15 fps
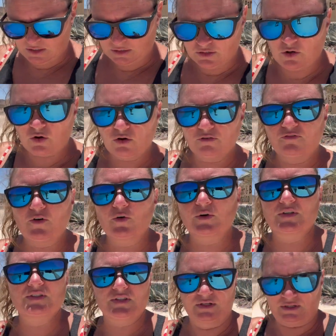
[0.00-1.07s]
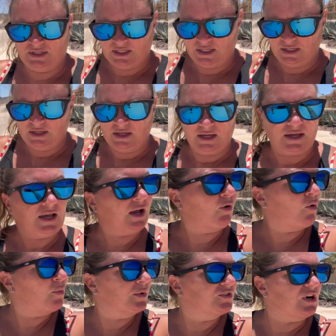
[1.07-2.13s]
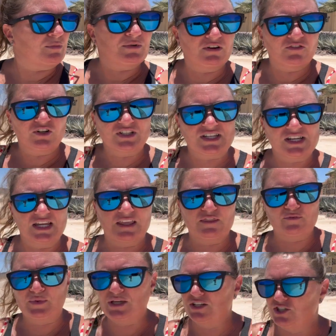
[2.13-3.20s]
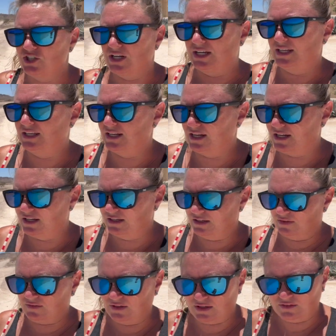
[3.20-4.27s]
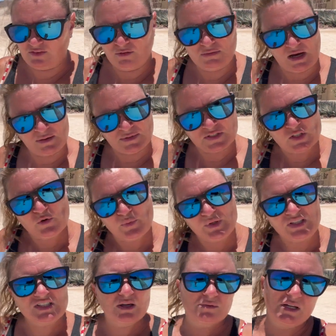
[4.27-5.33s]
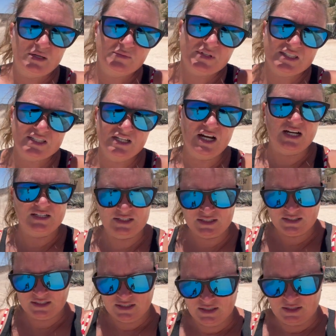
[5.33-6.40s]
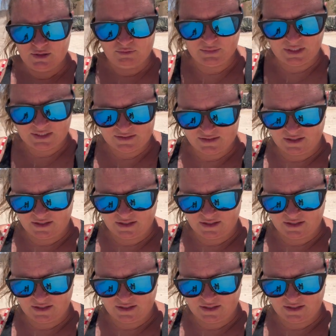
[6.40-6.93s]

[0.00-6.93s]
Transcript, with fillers: local folks uh, when we dropped off our dinghy at the beach. And uh, he said, sometimes it's open, sometimes it's not. But,